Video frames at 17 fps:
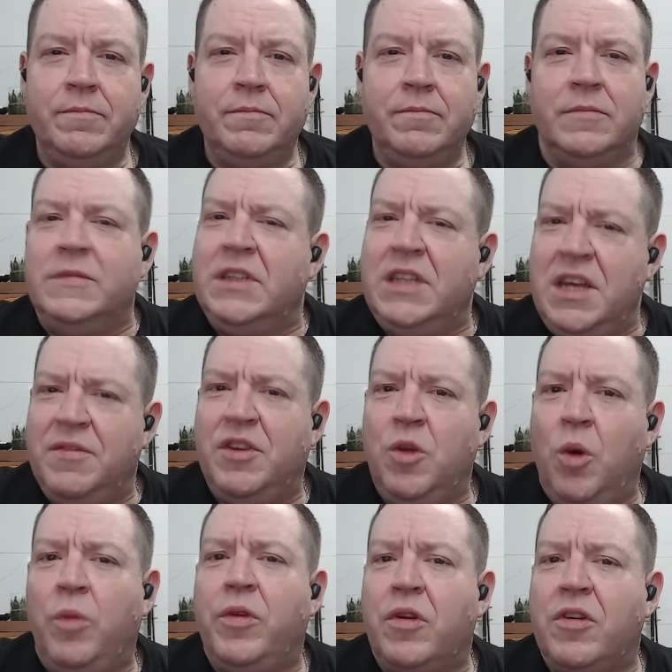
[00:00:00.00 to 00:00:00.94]
even
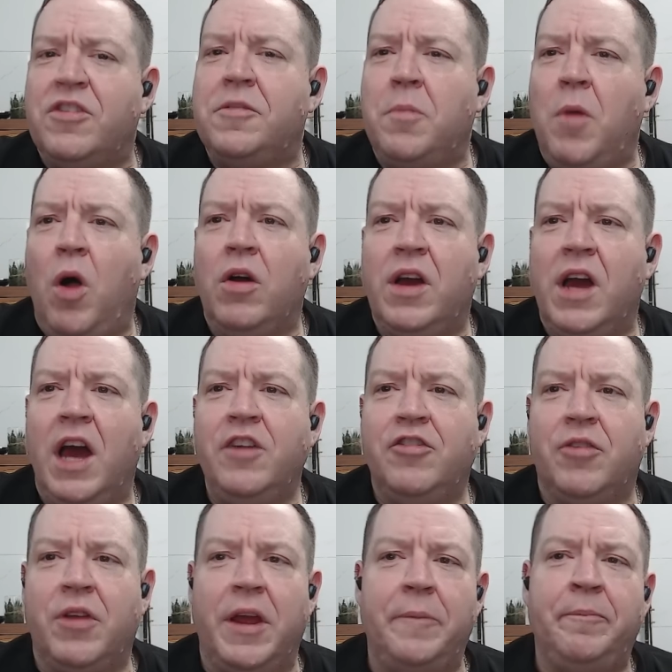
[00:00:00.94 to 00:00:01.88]
though they're a small
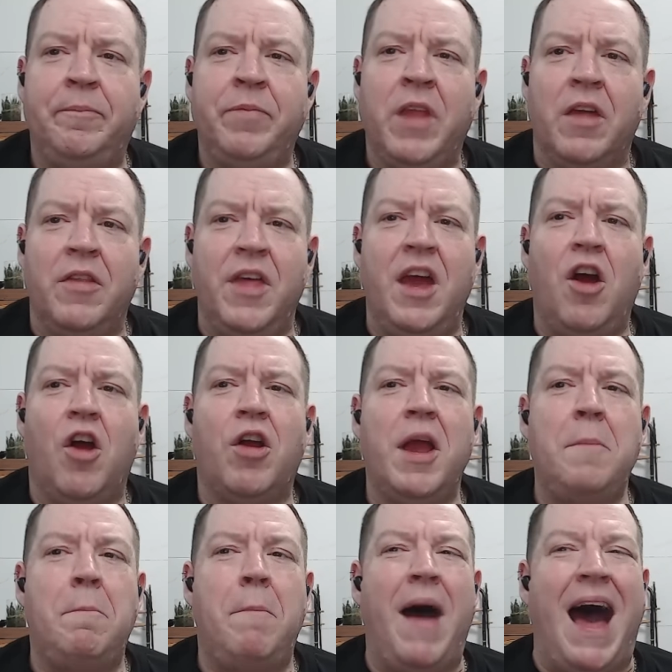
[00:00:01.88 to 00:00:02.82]
country, they are
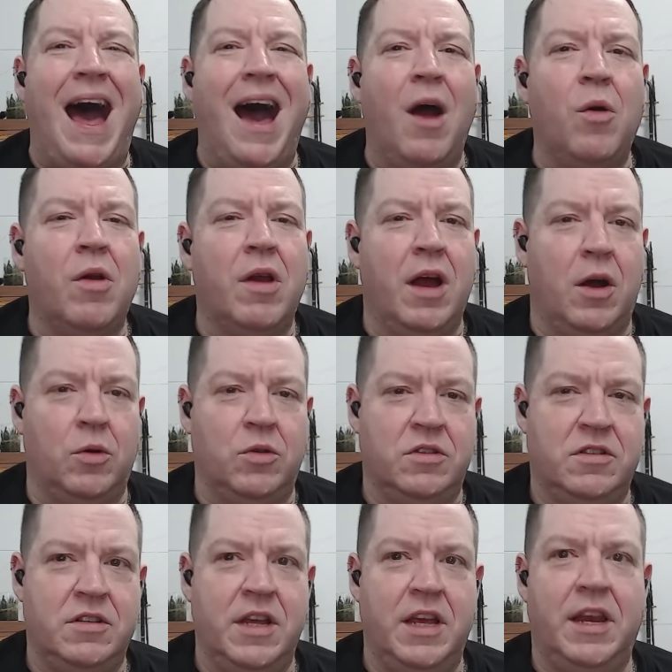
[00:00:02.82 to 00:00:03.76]
a
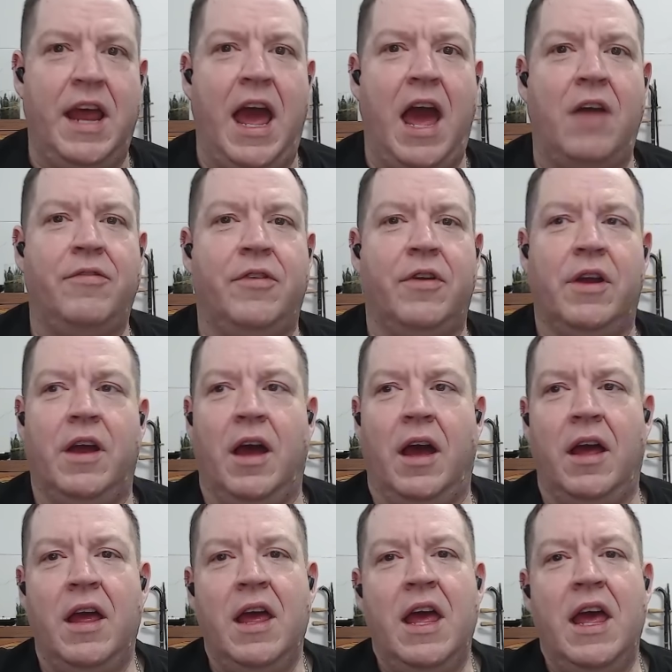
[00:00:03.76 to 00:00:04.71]
powerhouse in Africa,
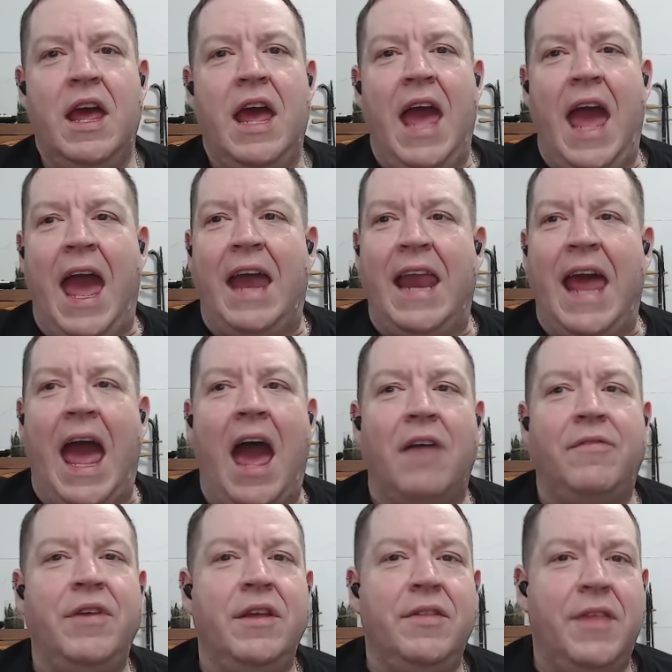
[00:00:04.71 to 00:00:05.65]
and
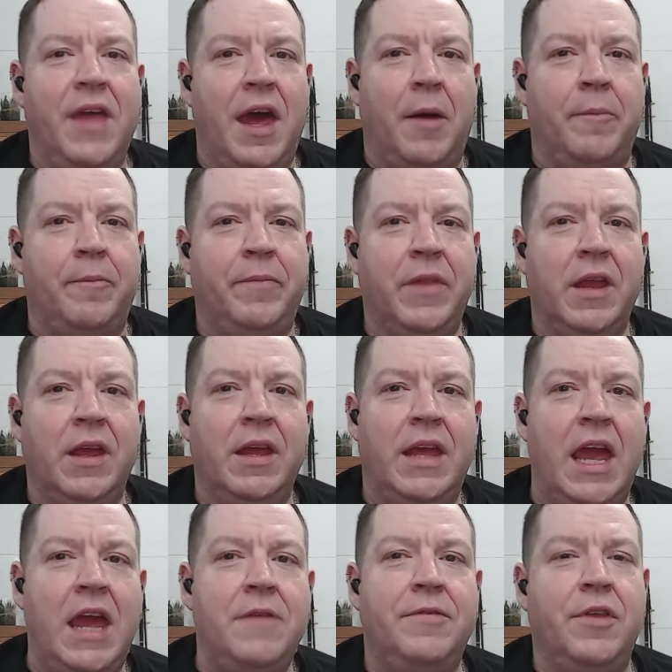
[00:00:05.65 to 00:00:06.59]
having them
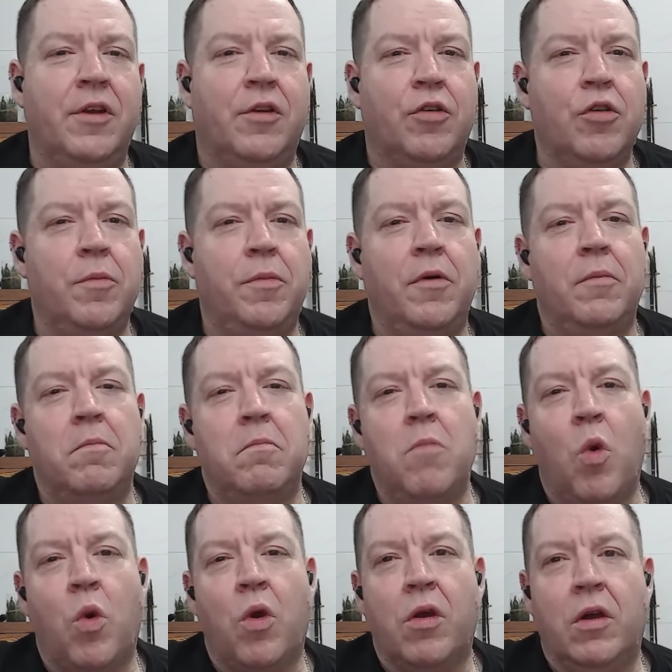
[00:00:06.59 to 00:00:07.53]
gave the group
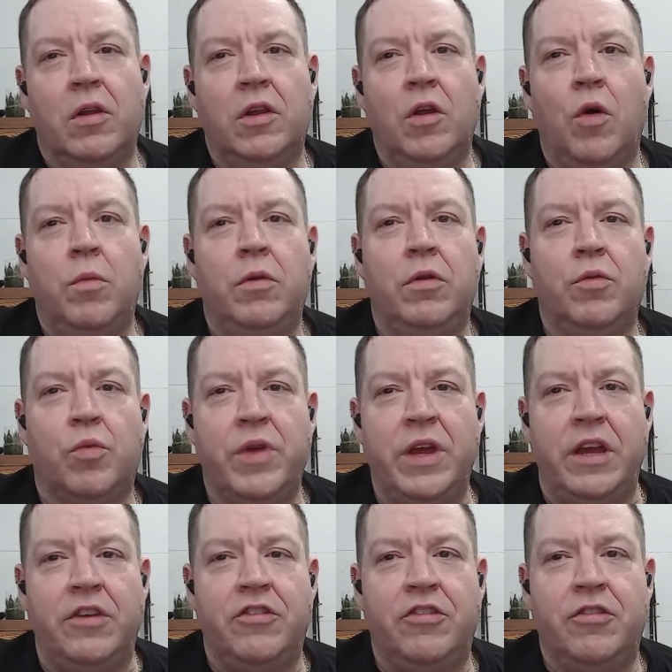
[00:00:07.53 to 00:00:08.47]
more global
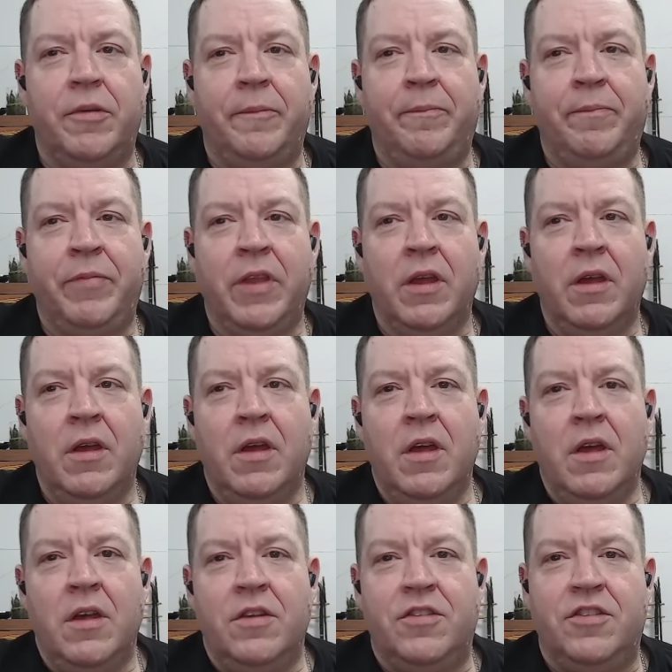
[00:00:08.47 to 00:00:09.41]
reach.
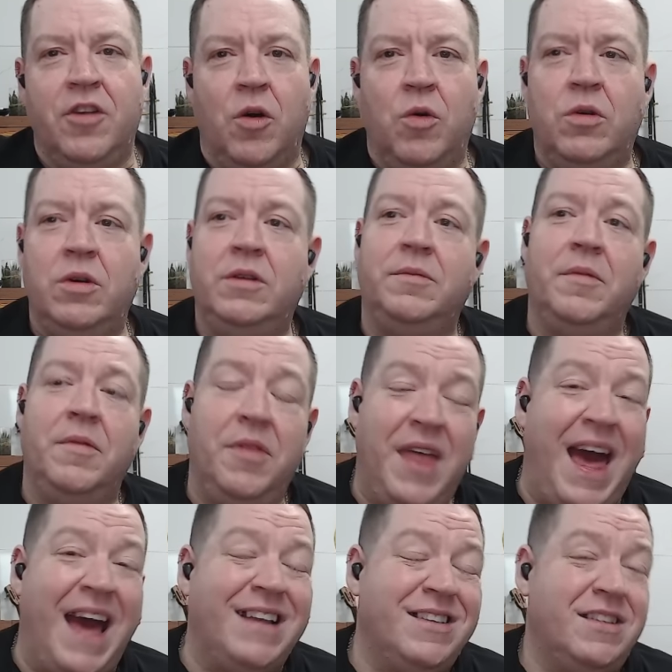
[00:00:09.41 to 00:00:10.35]
So
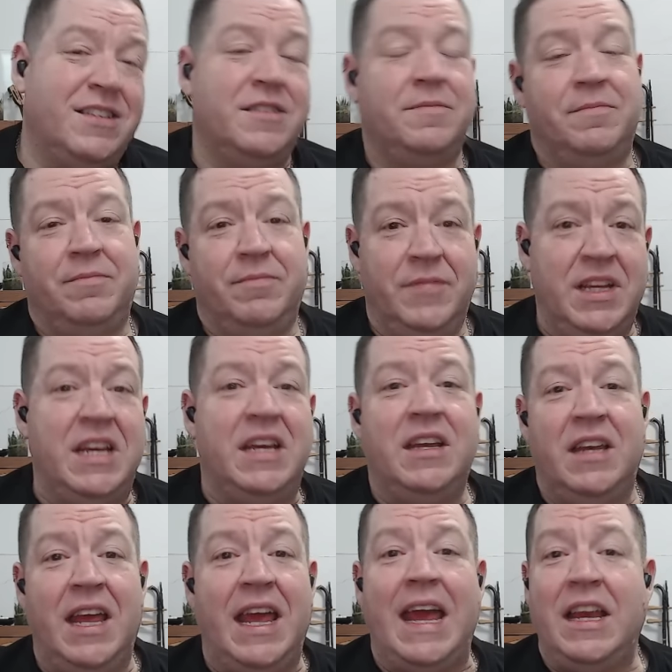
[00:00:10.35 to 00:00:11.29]
that's,
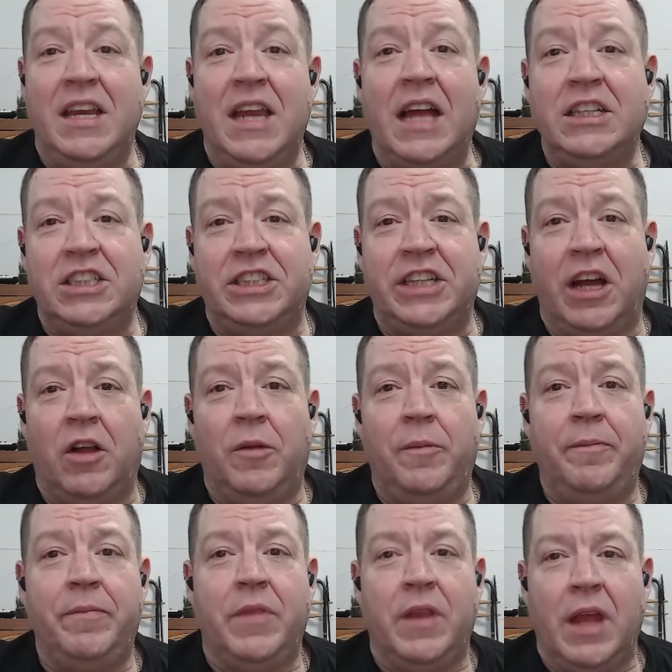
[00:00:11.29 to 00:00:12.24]
in a nutshell,
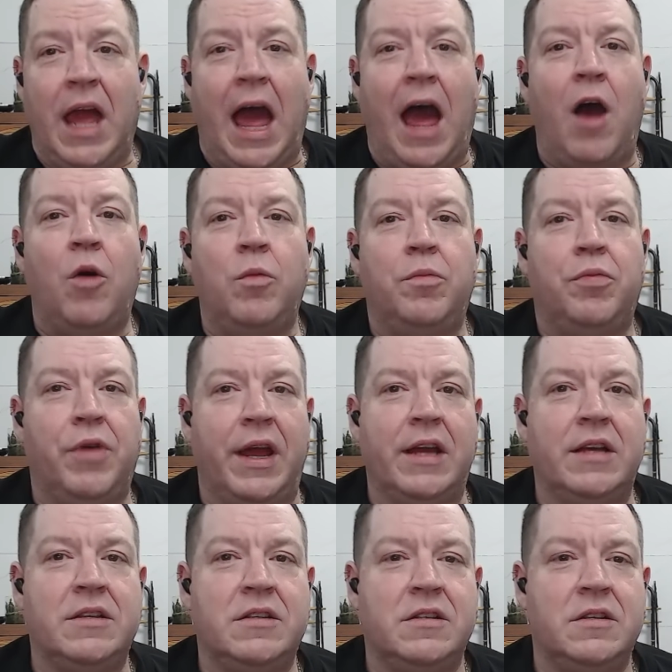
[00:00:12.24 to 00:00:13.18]
how
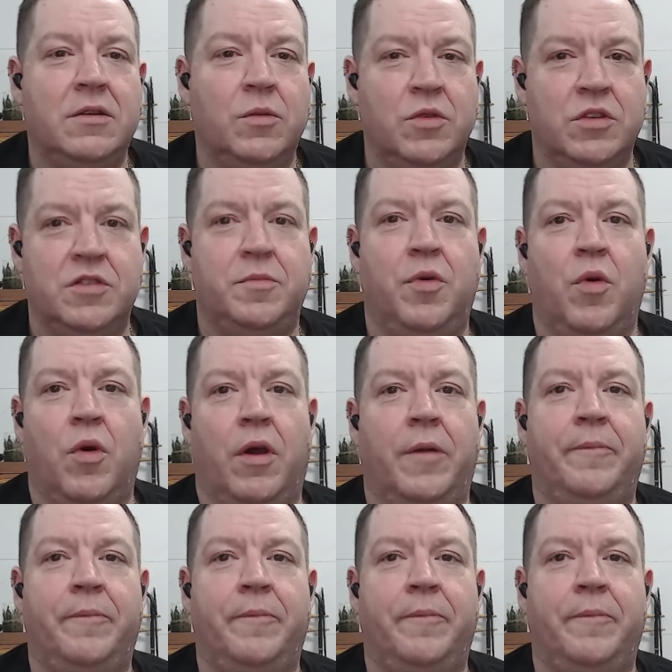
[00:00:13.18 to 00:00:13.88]
BRICS was born.